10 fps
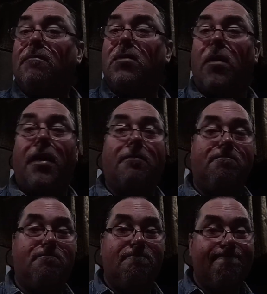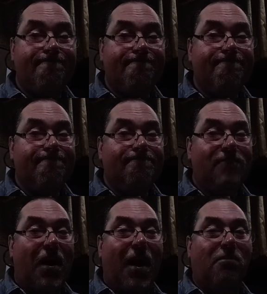So I
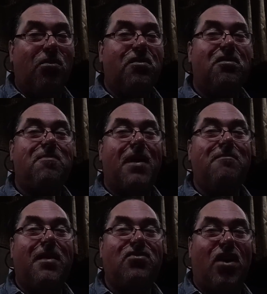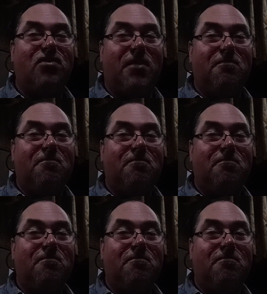I will suspend my judgment.